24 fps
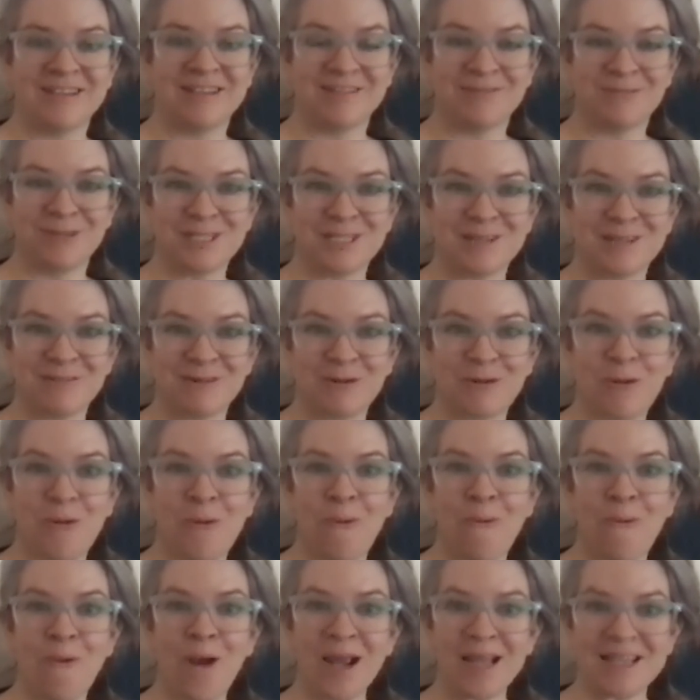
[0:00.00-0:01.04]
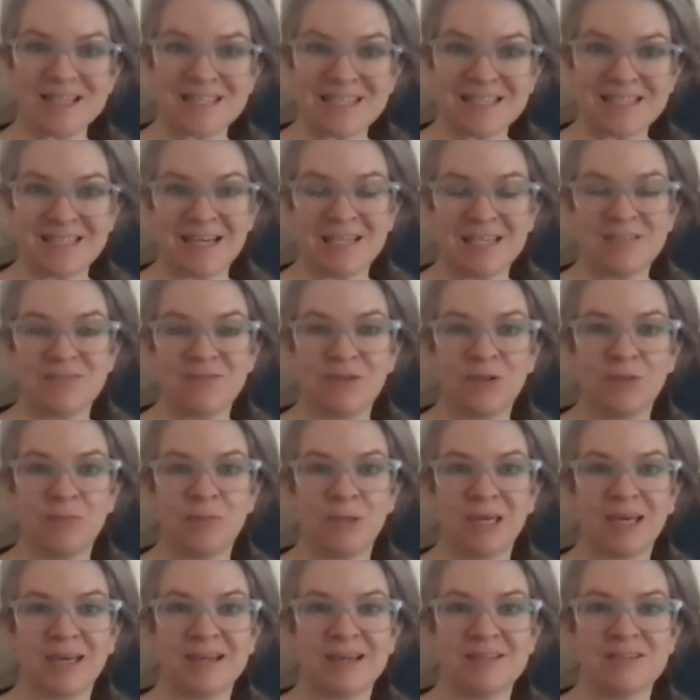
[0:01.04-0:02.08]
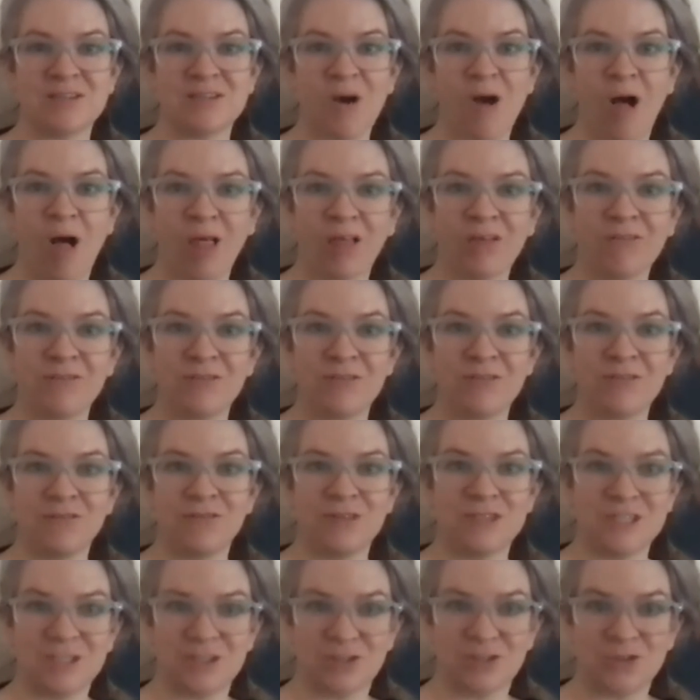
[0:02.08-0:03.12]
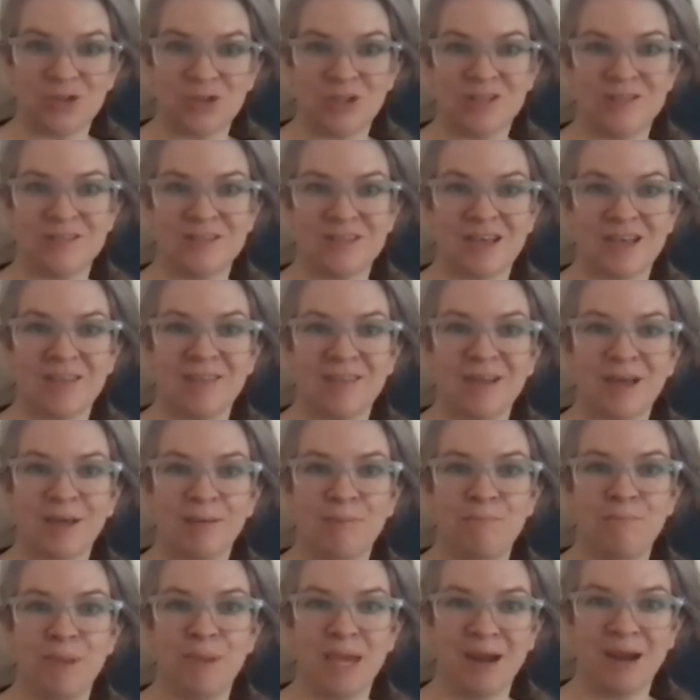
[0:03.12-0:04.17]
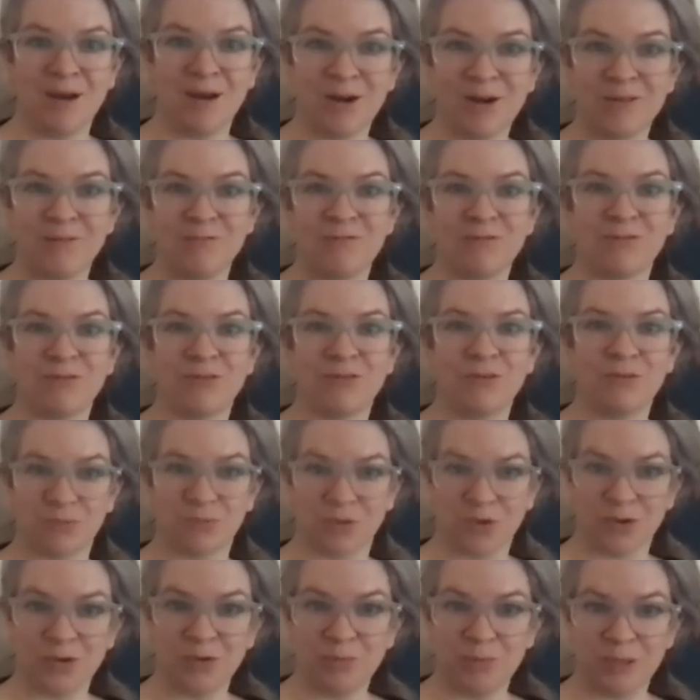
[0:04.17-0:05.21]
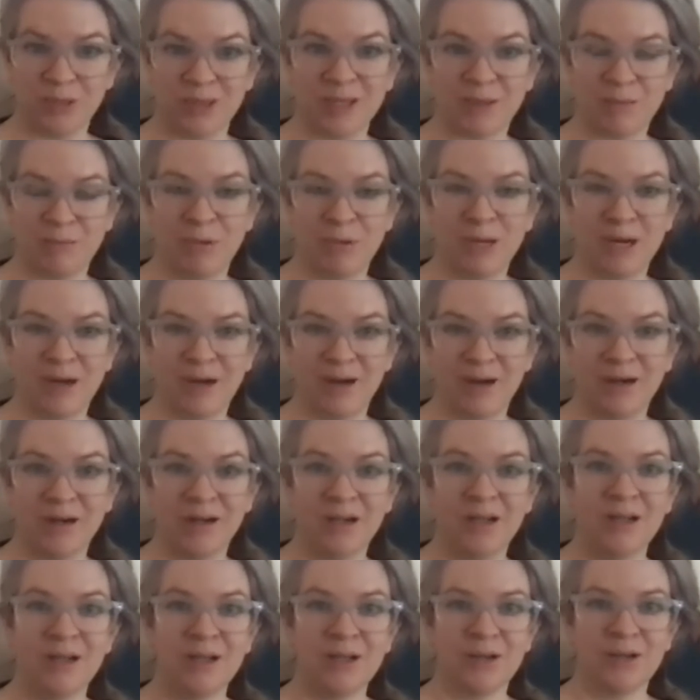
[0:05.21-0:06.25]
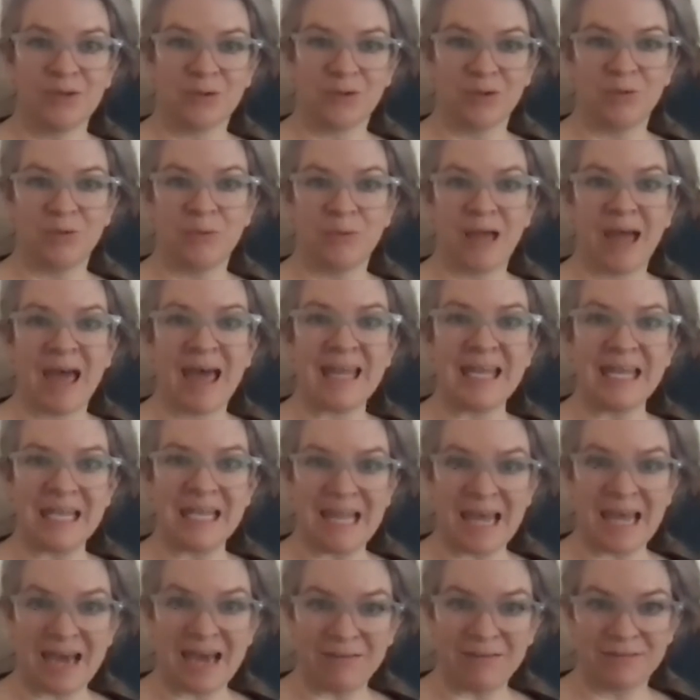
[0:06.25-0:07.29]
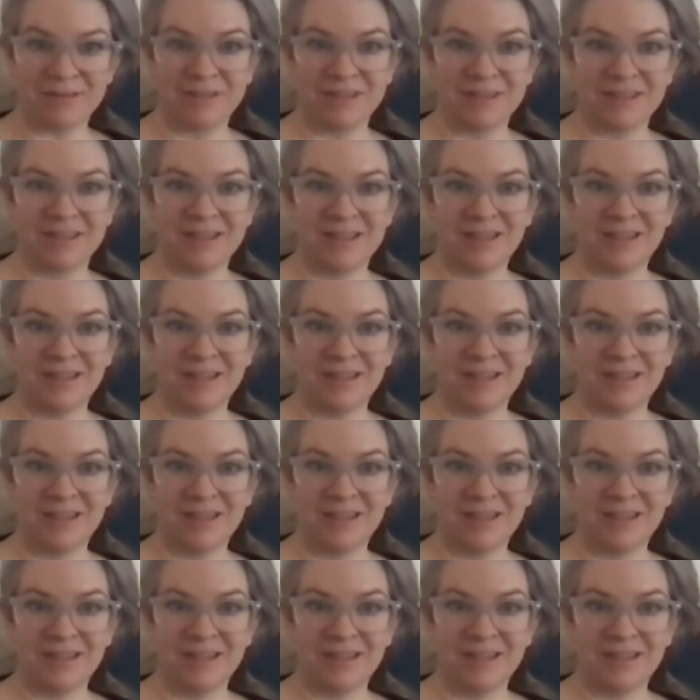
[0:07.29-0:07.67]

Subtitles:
wasn't quite successful because all of the physicians in the comparative group, in the compare group, had left